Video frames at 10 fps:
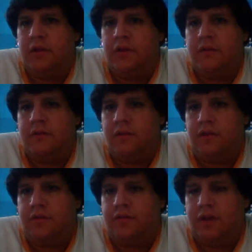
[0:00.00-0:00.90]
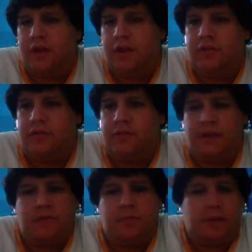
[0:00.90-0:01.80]
Very strange.
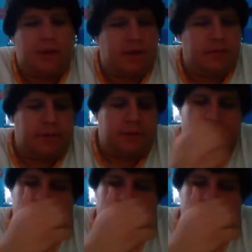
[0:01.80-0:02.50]
David Blaine, man.